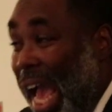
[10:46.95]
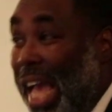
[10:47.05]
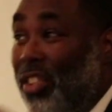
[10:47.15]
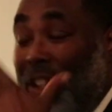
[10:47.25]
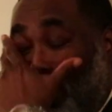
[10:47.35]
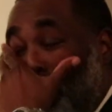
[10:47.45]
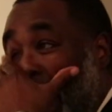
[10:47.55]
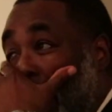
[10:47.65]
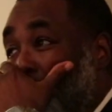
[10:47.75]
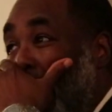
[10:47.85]
And
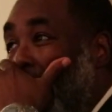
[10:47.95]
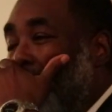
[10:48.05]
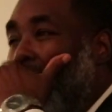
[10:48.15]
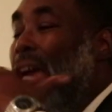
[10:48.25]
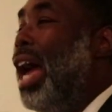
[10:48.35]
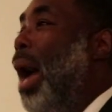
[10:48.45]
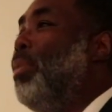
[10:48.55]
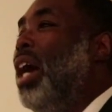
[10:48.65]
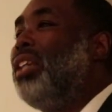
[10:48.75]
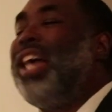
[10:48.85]
sometimes,
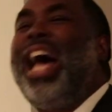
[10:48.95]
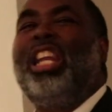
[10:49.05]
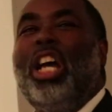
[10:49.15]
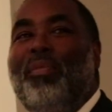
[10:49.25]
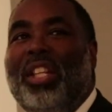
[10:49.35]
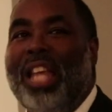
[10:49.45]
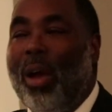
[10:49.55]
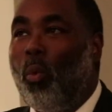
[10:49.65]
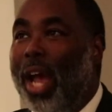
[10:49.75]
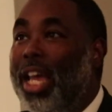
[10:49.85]
I'll be honest, I love it
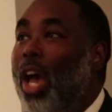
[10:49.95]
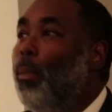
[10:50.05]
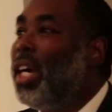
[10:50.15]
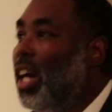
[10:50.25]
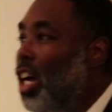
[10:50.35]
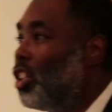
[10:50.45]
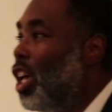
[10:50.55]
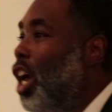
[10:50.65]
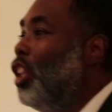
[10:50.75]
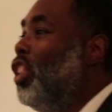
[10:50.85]
that way
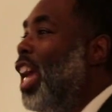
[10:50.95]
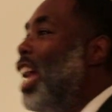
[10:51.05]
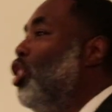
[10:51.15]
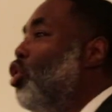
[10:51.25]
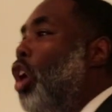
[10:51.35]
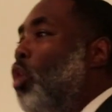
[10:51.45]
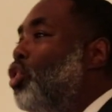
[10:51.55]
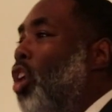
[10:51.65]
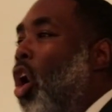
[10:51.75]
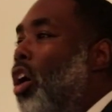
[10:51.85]
because then you don't
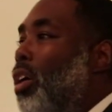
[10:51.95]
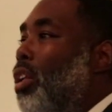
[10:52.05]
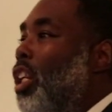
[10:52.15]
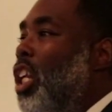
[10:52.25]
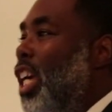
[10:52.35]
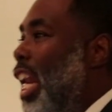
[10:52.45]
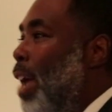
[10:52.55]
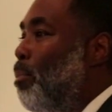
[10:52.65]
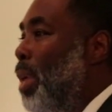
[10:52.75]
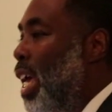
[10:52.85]
start looking
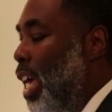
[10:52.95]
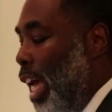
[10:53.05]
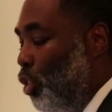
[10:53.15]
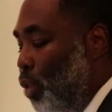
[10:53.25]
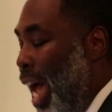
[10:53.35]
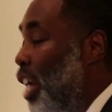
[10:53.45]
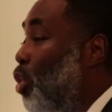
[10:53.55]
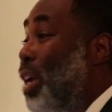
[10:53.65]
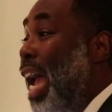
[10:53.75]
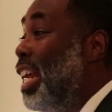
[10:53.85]
at me and trying to
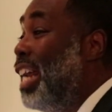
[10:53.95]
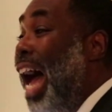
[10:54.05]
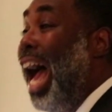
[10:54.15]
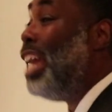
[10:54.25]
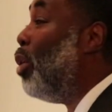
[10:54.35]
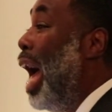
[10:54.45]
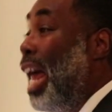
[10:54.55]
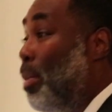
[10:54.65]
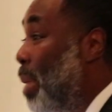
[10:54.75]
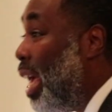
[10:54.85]
create an idol
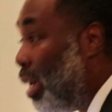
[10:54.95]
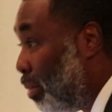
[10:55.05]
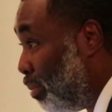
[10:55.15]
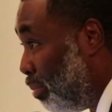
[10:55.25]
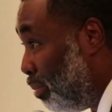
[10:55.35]
out of me.